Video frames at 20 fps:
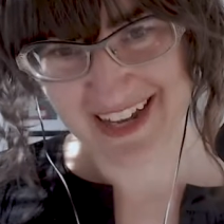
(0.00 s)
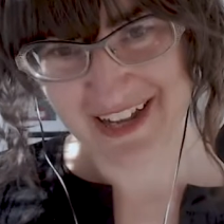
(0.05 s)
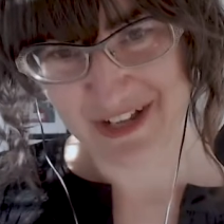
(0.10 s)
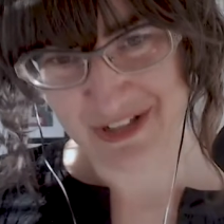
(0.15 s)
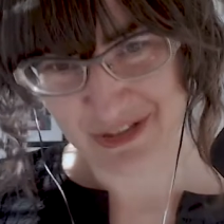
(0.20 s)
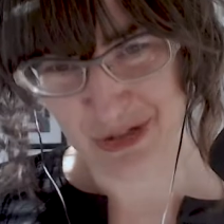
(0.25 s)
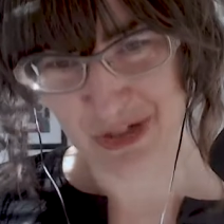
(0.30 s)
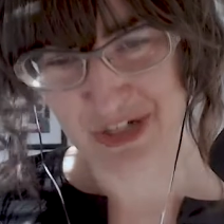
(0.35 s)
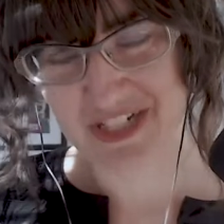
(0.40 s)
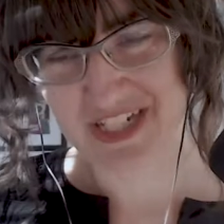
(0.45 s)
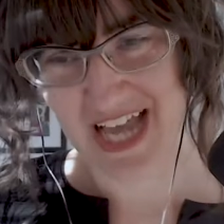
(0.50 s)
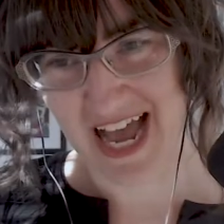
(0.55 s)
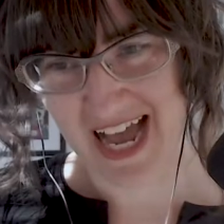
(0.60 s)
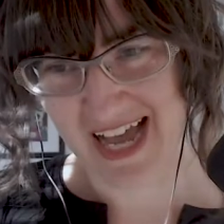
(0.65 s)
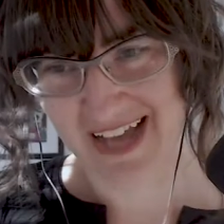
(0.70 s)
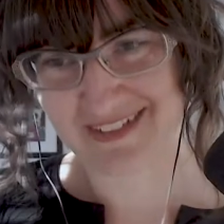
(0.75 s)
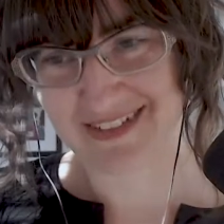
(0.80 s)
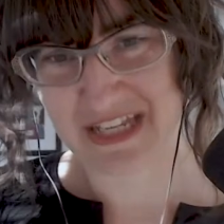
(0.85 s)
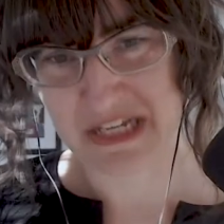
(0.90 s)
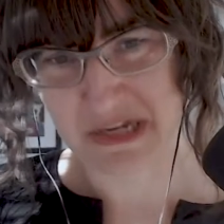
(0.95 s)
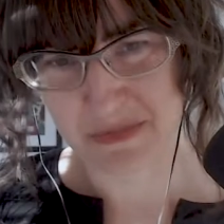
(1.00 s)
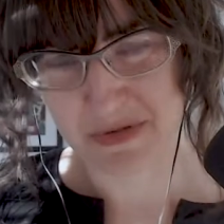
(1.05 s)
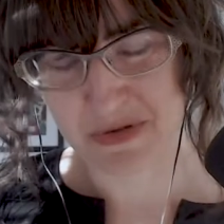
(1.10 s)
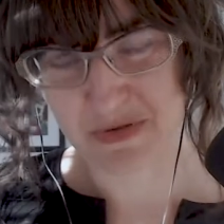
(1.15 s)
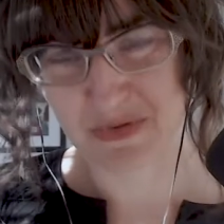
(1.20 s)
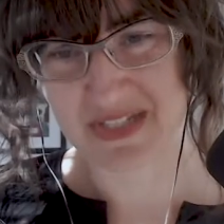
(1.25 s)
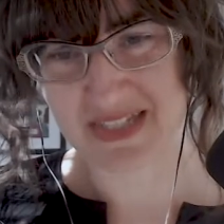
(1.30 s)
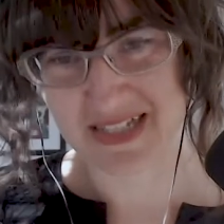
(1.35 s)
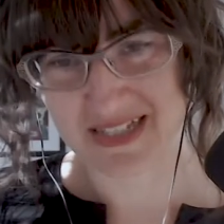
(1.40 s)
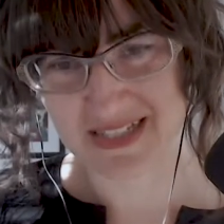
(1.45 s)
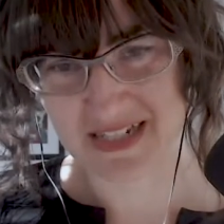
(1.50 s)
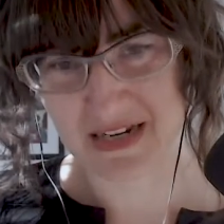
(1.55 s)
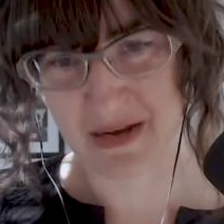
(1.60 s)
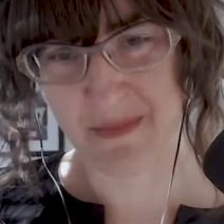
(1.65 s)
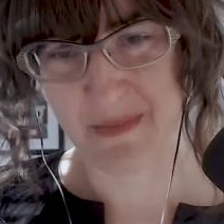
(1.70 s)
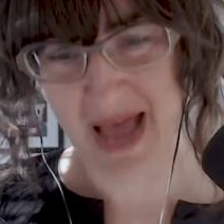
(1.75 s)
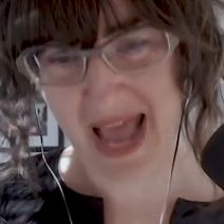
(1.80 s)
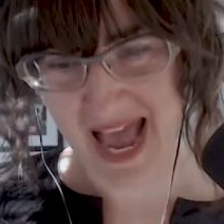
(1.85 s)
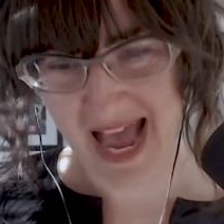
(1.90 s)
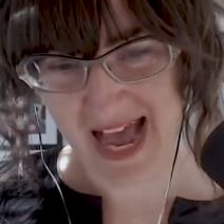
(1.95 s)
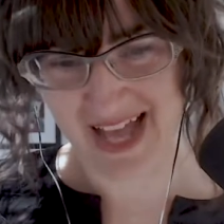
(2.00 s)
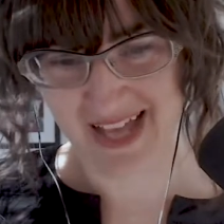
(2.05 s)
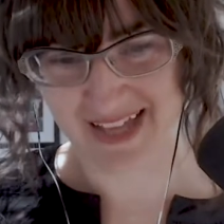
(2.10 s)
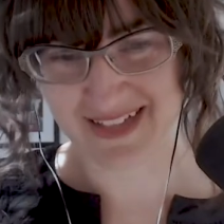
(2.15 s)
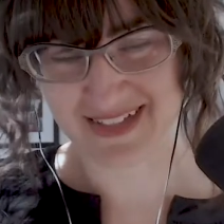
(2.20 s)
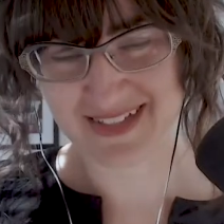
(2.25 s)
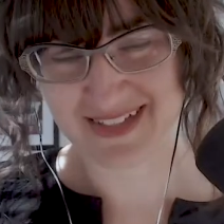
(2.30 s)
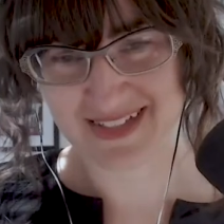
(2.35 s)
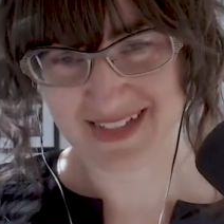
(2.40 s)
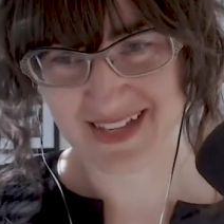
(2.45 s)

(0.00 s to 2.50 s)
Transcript: looked at the immune system as